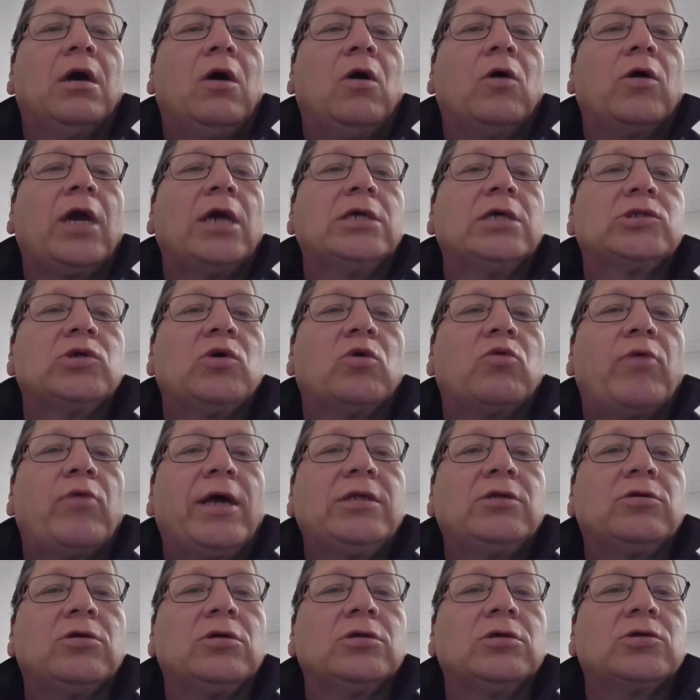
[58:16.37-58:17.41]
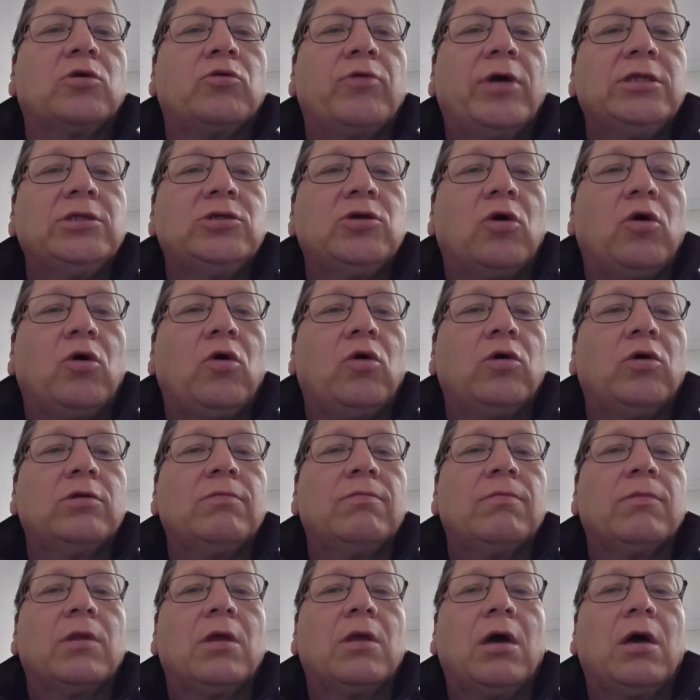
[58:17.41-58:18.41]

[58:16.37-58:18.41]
Okay, so rentals or rent to own.